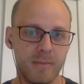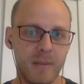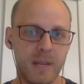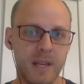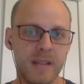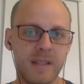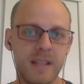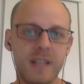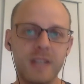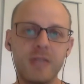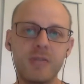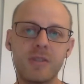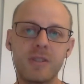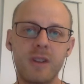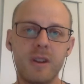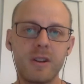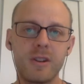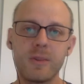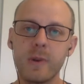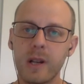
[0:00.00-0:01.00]
because then you
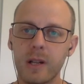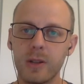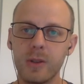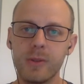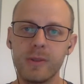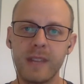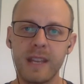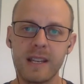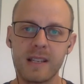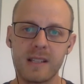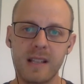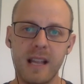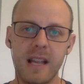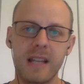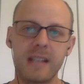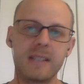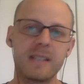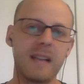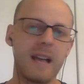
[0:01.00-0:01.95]
start to include things like